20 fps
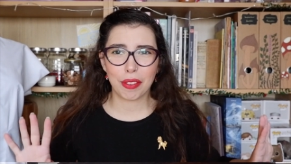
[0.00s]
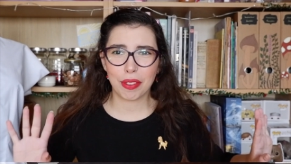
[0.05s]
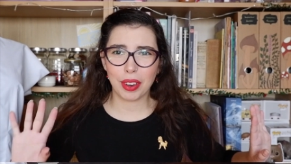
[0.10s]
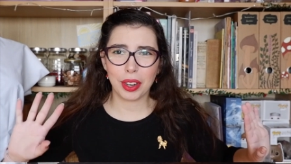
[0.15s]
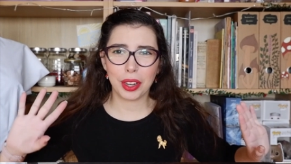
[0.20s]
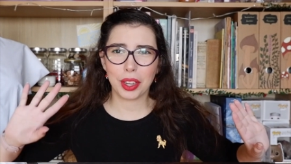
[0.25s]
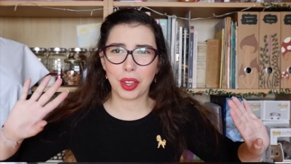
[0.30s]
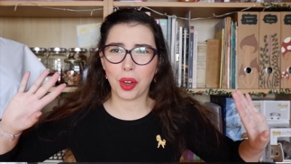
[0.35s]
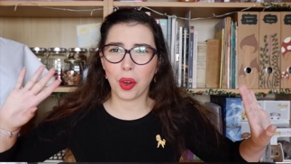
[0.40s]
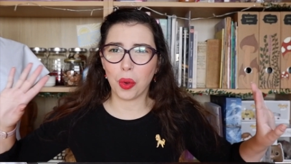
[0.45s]

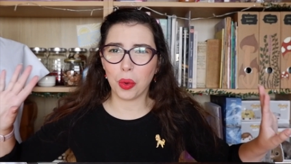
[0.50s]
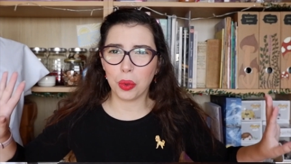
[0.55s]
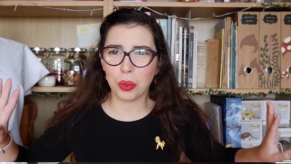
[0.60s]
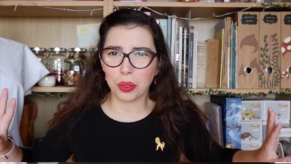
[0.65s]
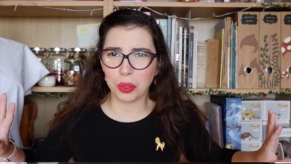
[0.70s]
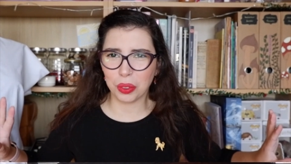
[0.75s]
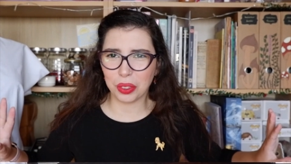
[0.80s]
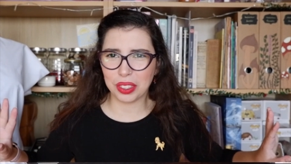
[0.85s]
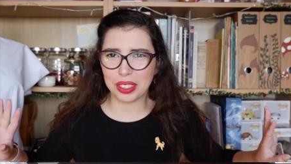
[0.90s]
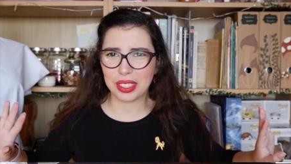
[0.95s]
very
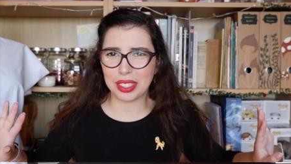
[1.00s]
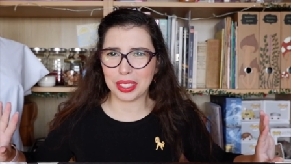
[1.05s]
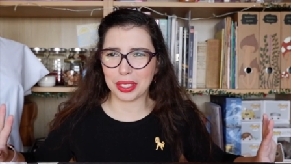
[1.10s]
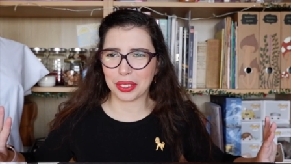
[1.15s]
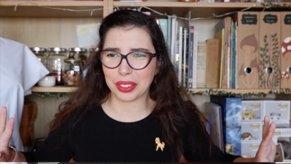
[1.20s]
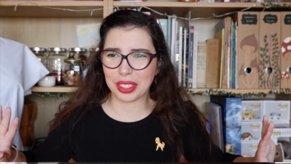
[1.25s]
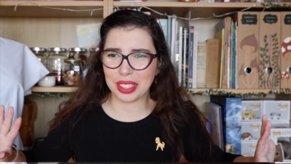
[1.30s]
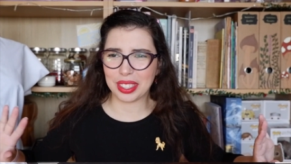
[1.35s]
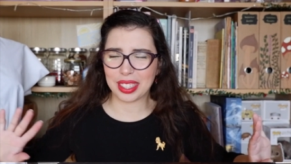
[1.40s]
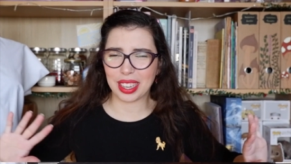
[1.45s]
old
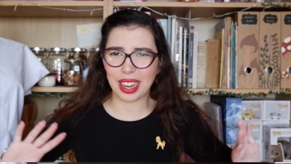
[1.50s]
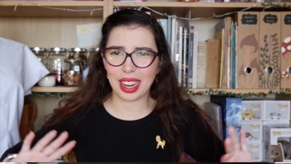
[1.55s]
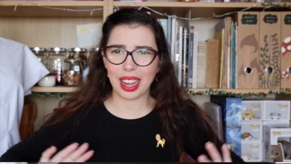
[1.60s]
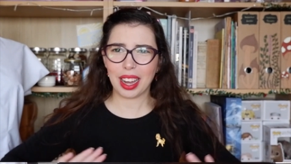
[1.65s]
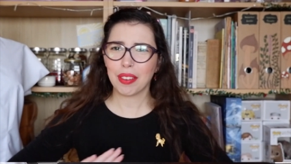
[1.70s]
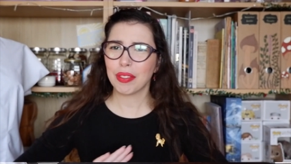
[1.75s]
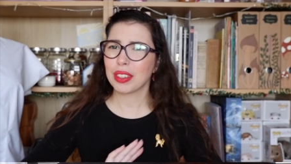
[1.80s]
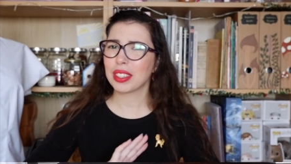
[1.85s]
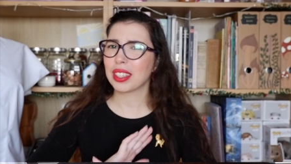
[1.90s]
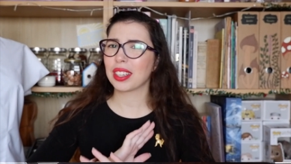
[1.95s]
series that I
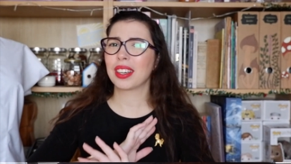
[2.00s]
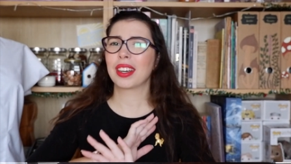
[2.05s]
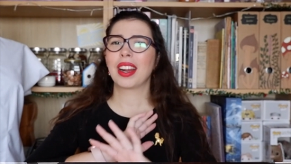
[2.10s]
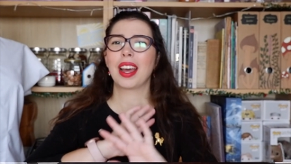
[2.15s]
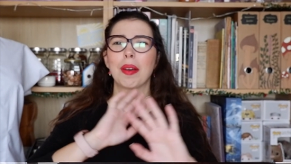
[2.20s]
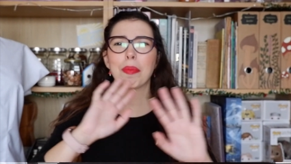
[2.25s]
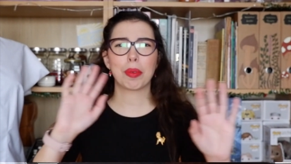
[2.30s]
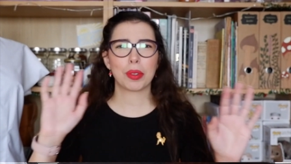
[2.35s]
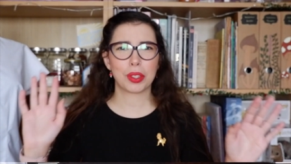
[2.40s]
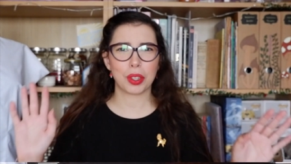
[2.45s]
haven't done an
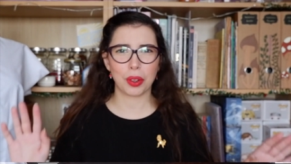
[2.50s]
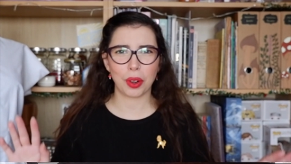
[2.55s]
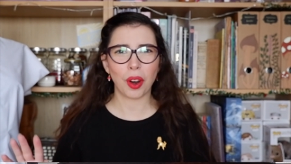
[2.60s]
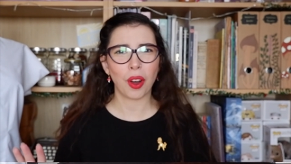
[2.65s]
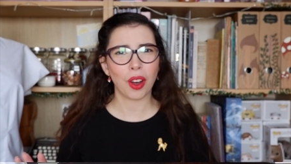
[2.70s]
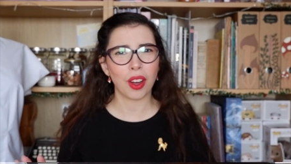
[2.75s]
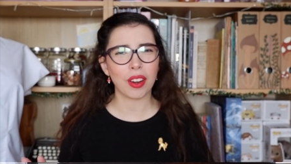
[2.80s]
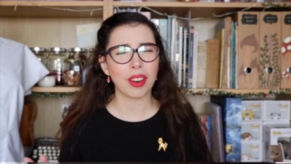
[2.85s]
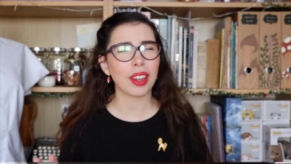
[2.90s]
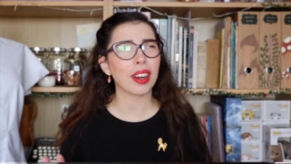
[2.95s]
episode
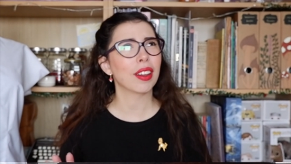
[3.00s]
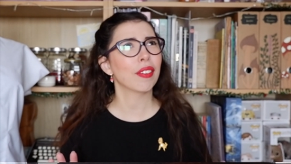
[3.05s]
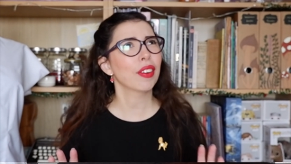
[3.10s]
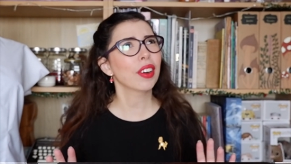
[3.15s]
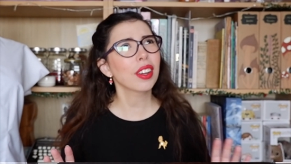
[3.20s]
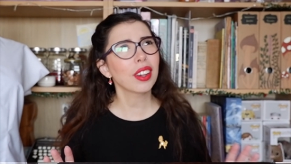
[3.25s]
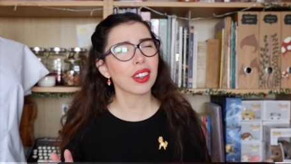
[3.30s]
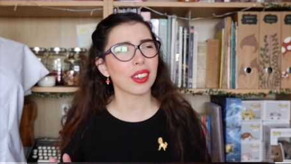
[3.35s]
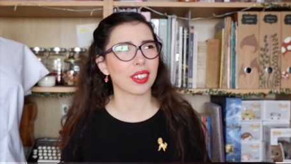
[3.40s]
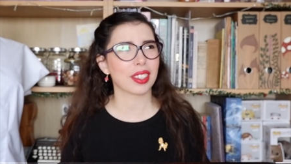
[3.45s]
on in a
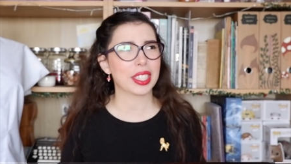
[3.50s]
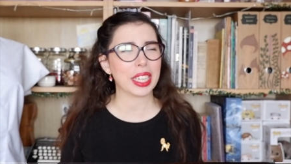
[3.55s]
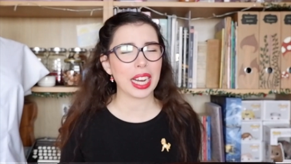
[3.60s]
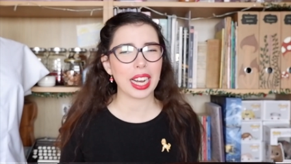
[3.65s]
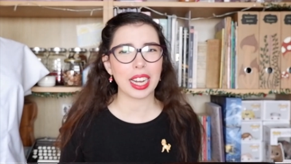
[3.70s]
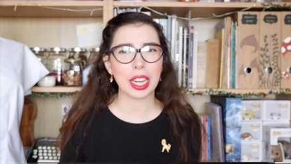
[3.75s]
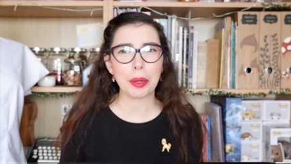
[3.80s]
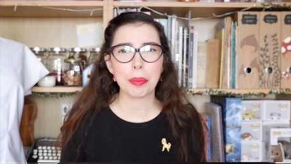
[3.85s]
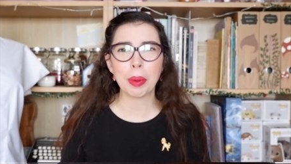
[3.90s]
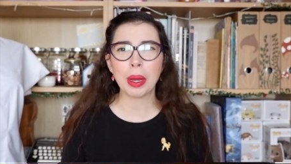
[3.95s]
very long
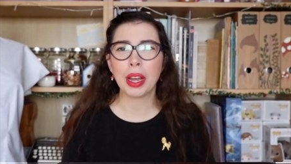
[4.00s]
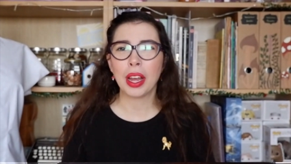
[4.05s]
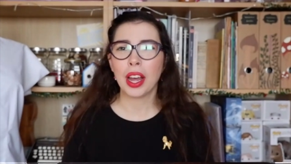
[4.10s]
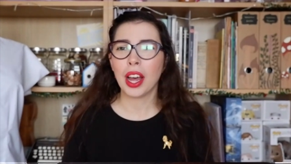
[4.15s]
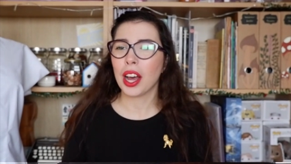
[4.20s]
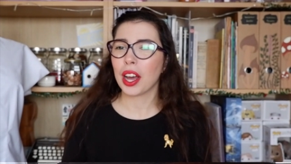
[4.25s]
time,